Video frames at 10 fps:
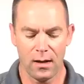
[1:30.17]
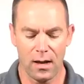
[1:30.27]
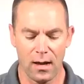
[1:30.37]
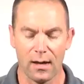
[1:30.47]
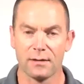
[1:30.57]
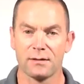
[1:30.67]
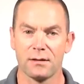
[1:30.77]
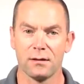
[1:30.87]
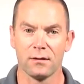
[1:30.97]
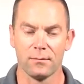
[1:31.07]
and
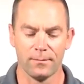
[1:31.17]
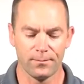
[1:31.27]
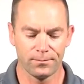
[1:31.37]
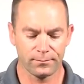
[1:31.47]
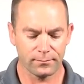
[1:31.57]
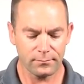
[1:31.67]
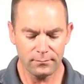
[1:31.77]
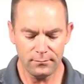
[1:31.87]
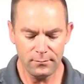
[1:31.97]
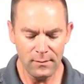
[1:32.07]
secure them.
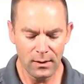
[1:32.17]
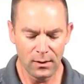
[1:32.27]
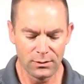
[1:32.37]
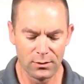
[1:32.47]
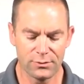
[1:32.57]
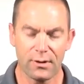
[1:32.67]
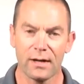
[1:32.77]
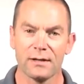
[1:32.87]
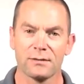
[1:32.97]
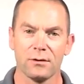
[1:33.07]
Don't try
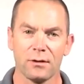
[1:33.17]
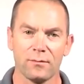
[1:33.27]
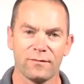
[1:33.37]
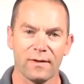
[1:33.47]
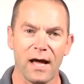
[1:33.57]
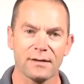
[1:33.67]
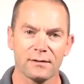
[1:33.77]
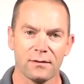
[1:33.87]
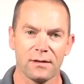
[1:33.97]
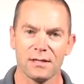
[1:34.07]
and install them flat
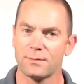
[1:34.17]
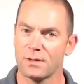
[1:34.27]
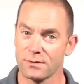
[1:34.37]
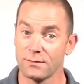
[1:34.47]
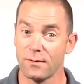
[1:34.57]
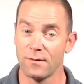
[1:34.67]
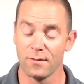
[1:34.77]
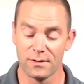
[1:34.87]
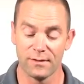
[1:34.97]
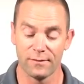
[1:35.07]
on this because it's very,
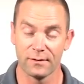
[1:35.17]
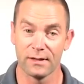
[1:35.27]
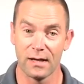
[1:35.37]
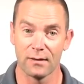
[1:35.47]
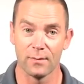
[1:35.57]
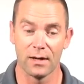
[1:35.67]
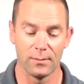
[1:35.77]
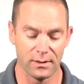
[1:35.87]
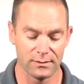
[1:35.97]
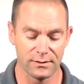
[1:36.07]
very difficult to get them in
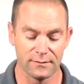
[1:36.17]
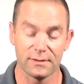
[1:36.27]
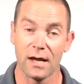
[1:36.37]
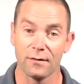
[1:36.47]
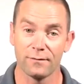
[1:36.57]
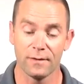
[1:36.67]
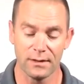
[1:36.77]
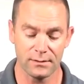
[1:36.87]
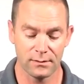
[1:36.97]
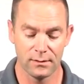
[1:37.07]
because it's a tight
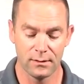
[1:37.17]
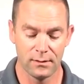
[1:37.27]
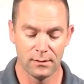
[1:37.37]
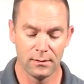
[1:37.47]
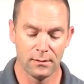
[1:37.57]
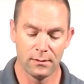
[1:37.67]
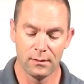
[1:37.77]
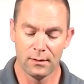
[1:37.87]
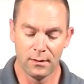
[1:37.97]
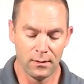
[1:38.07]
fit.
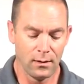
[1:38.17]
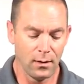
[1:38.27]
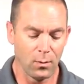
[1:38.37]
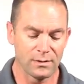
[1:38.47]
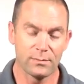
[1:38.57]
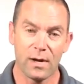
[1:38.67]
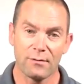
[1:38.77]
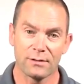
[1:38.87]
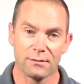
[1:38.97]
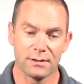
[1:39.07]
Once the
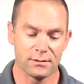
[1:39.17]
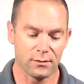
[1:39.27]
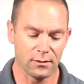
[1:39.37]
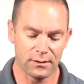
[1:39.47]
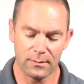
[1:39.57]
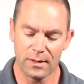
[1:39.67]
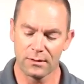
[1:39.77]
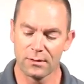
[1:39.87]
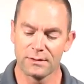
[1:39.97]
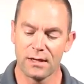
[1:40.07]
batteries are installed, I'm then
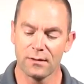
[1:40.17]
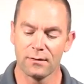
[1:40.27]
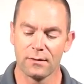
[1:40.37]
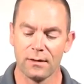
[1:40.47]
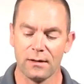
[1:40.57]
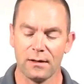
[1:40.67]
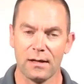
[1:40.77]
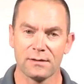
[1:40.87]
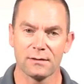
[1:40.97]
going to take the laser